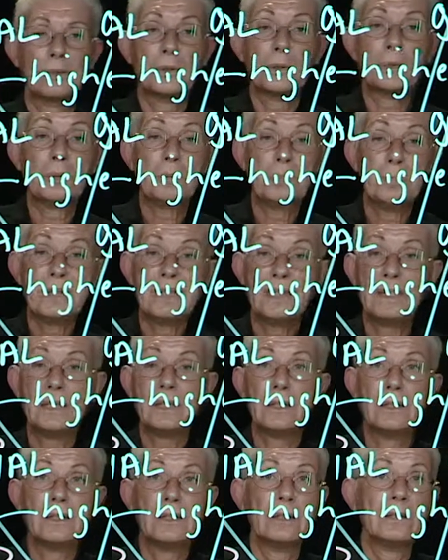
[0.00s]
could be
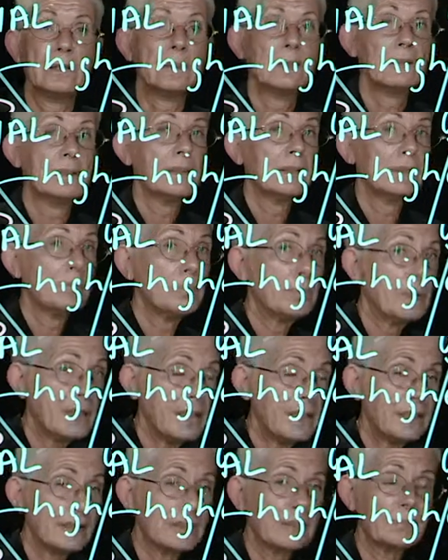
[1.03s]
a
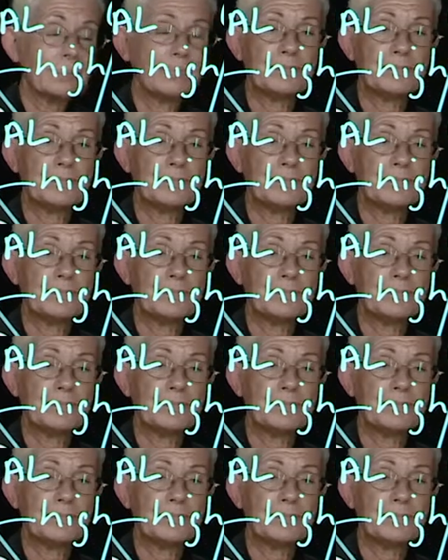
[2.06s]
bar.